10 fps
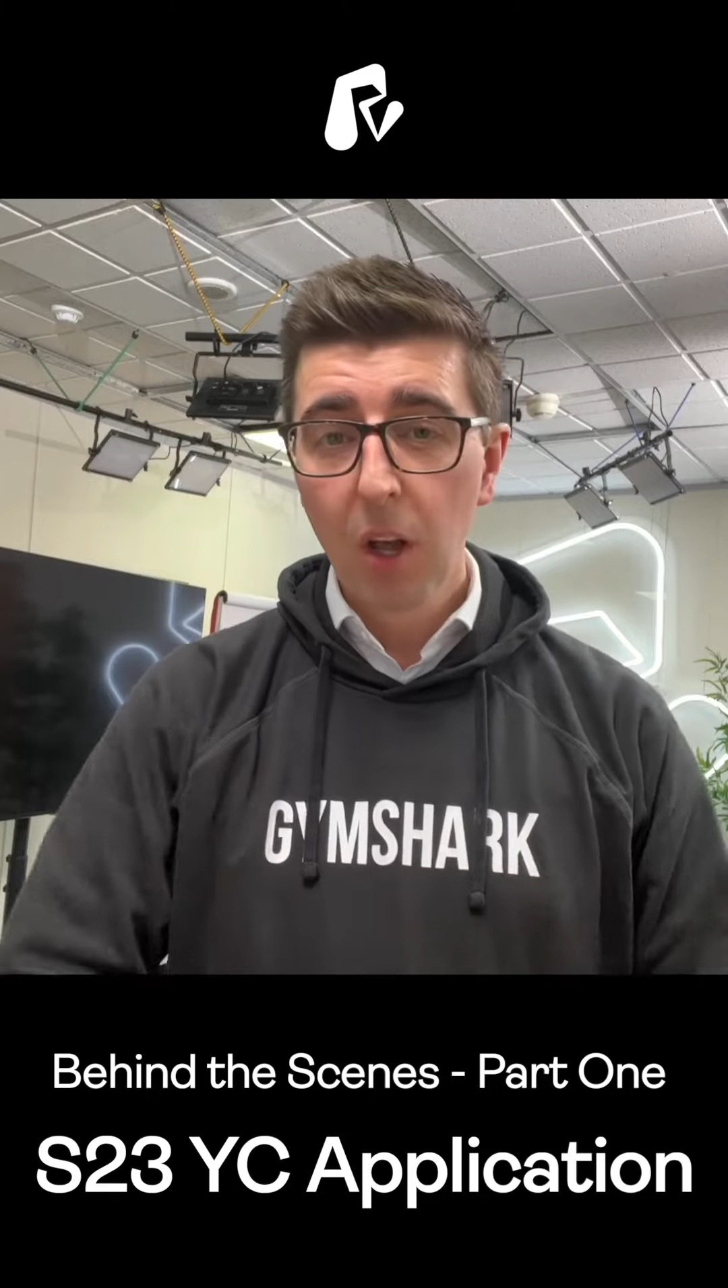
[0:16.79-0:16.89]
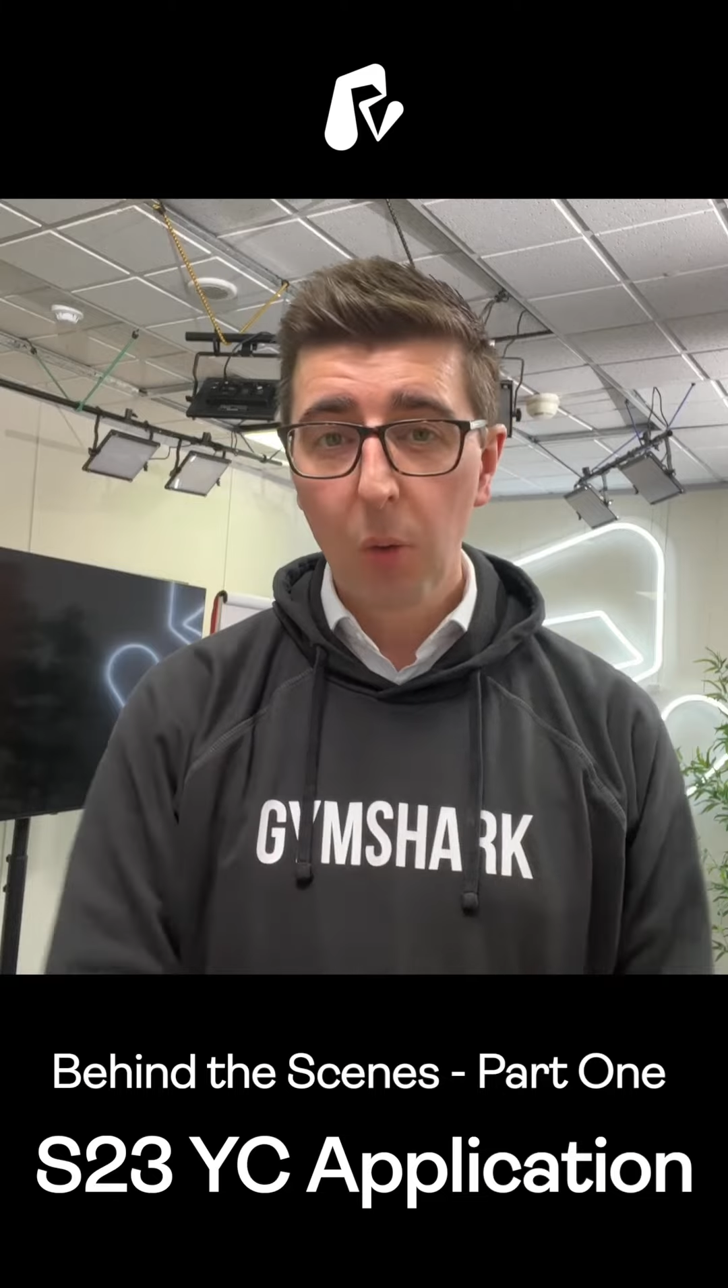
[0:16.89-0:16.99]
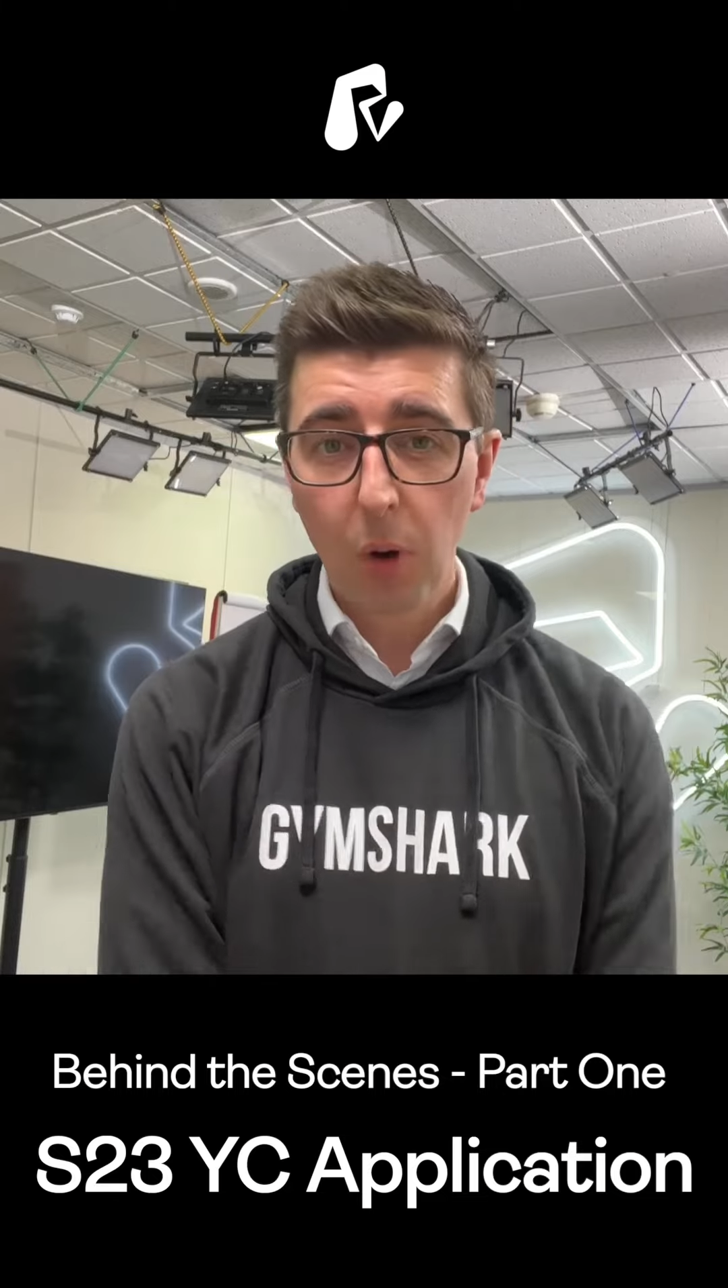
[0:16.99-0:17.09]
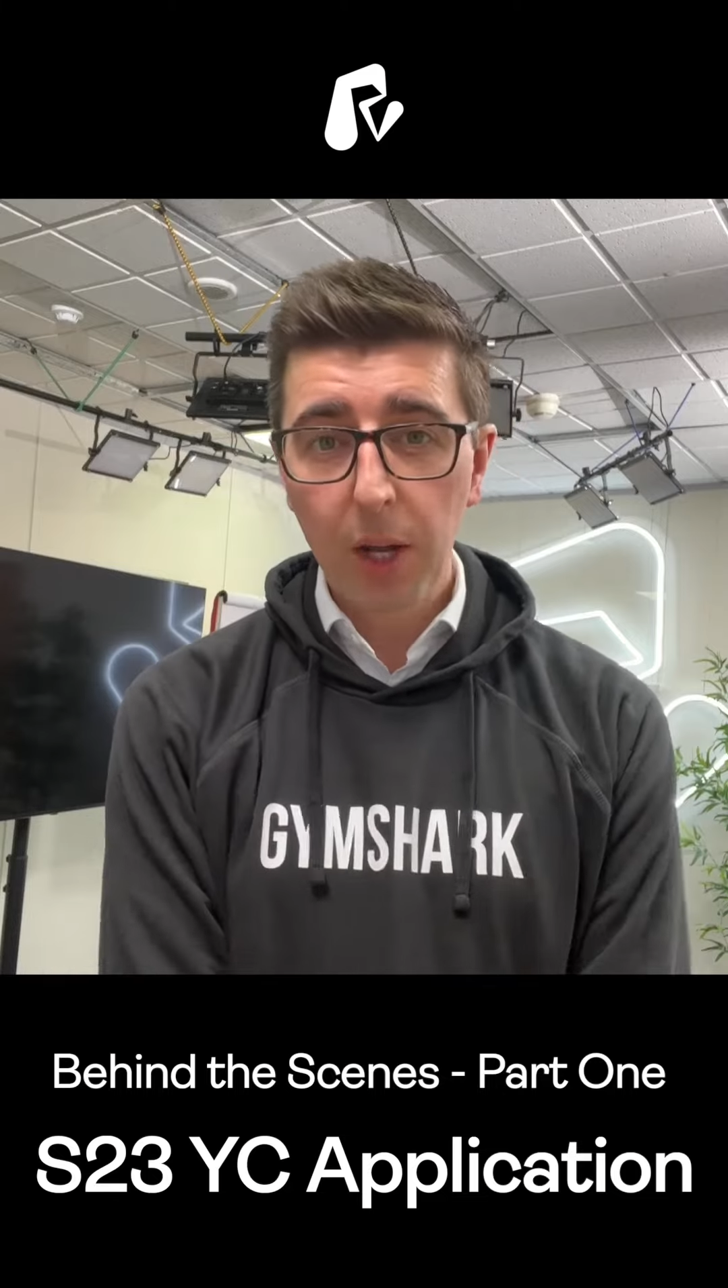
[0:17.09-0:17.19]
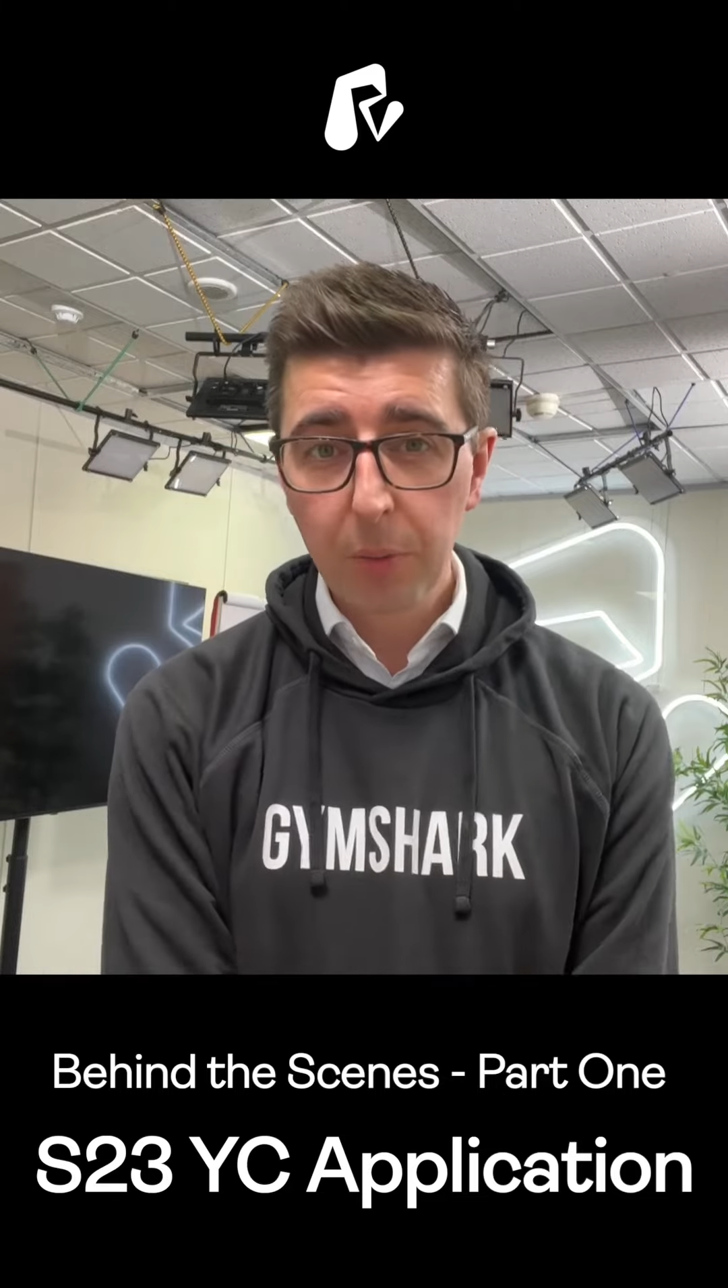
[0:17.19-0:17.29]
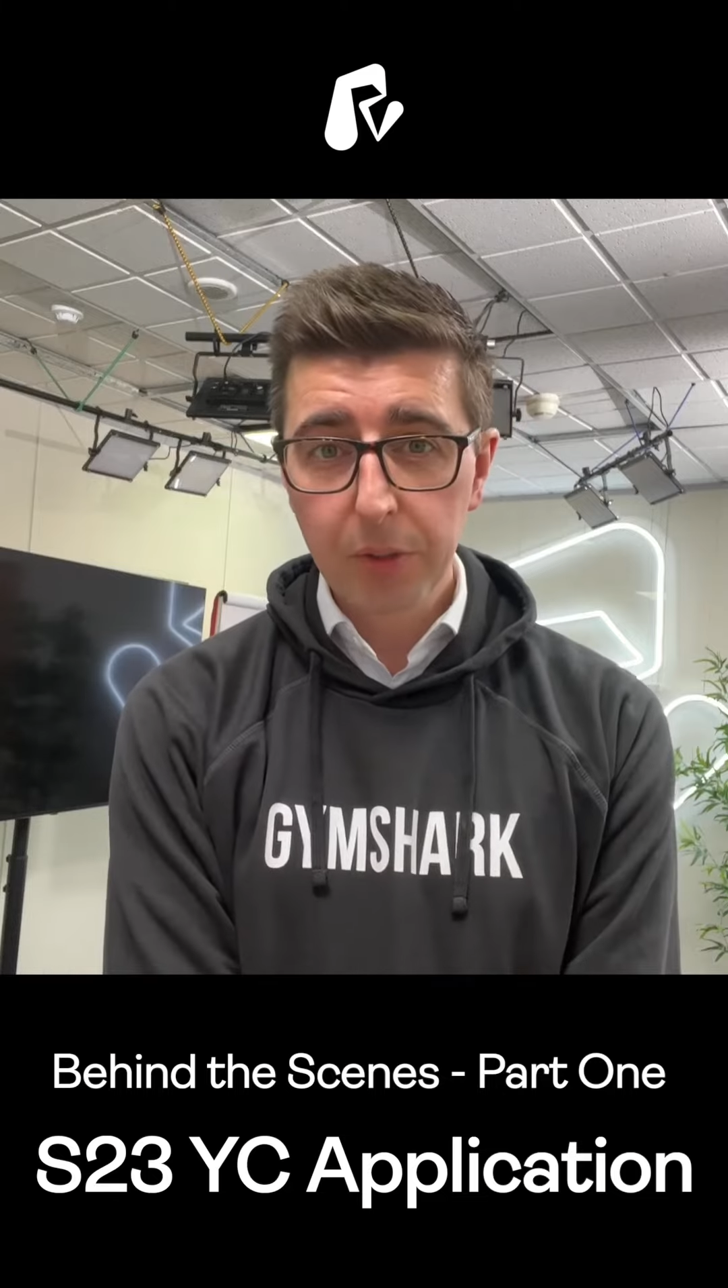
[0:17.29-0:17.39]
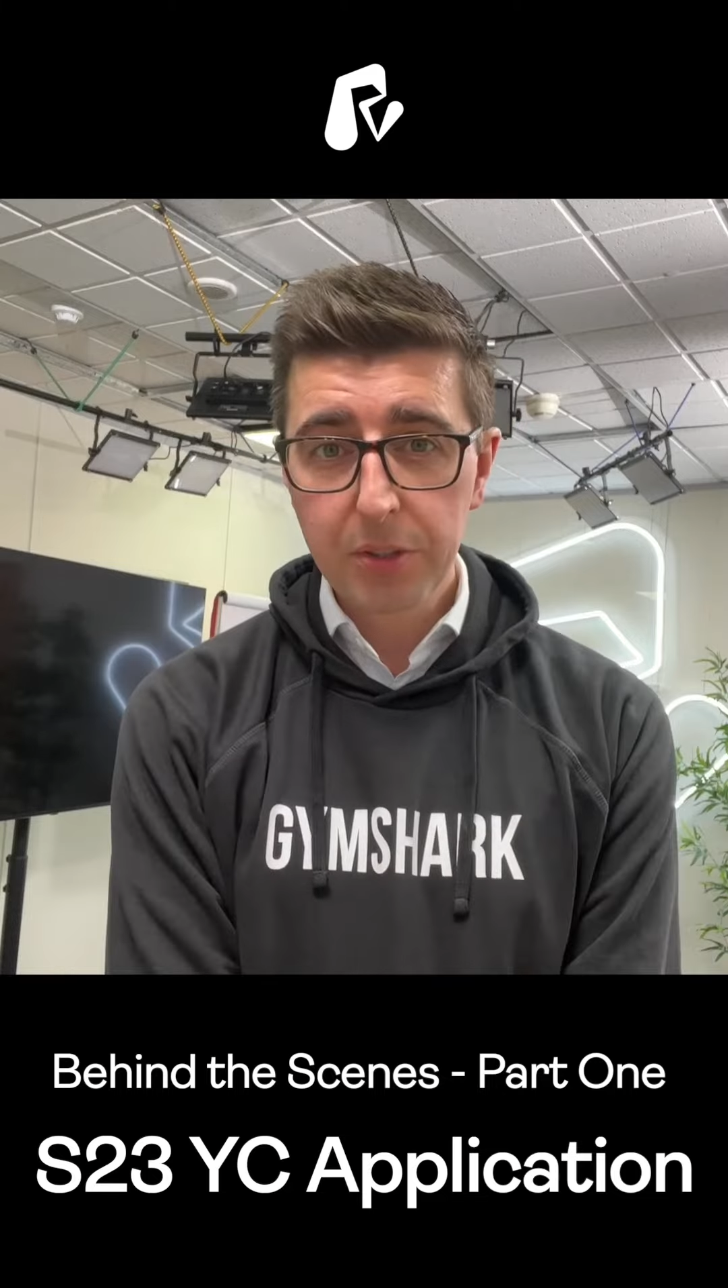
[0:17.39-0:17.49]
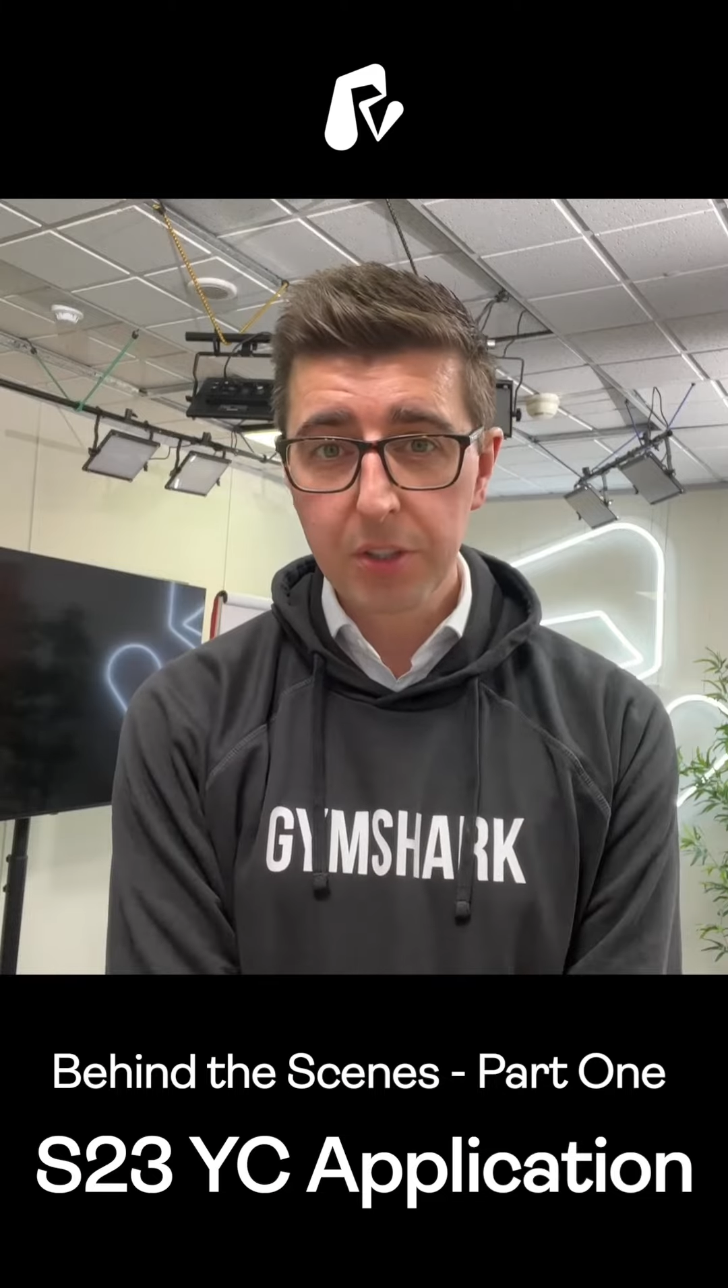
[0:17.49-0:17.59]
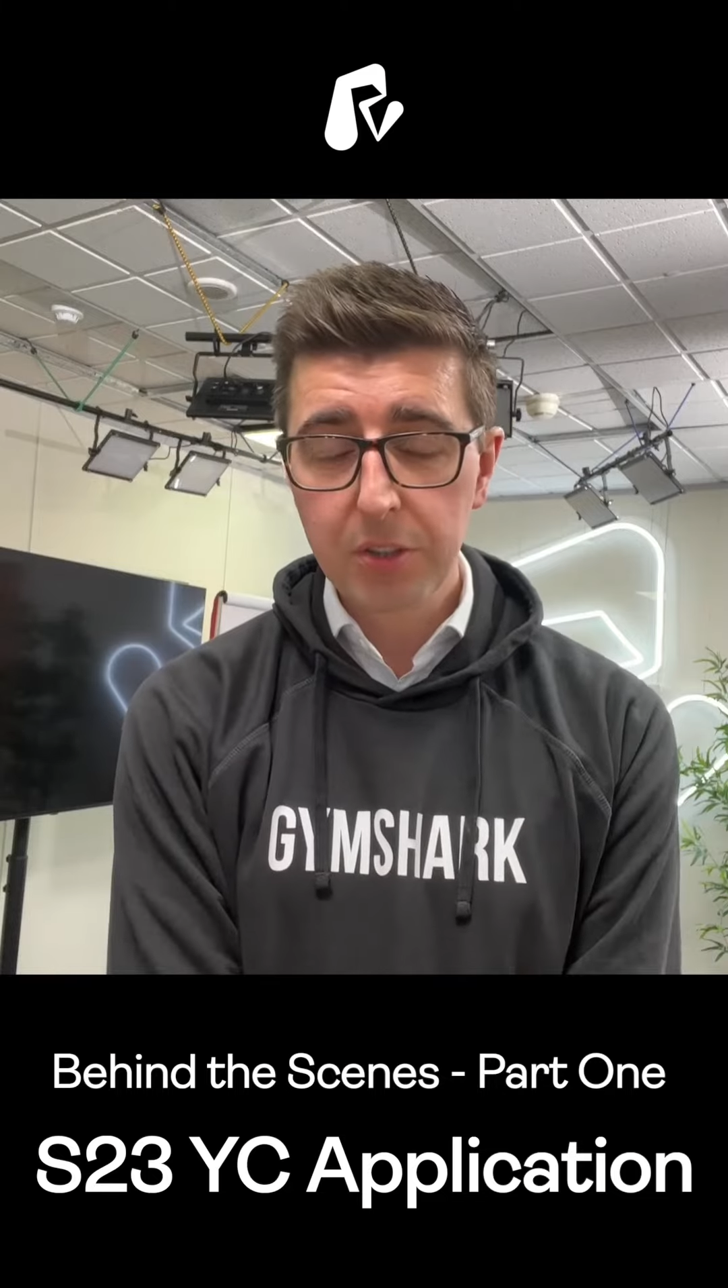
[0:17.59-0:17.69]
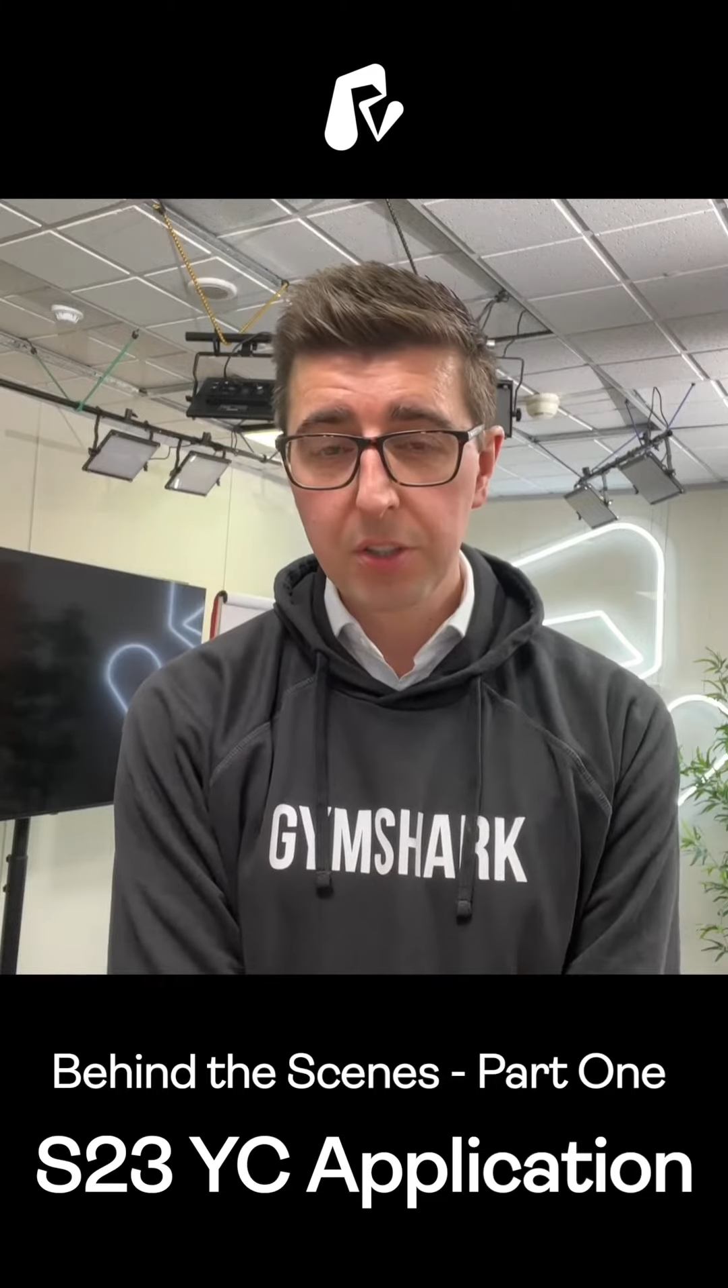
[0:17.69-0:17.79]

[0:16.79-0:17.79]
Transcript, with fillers: what I wanted to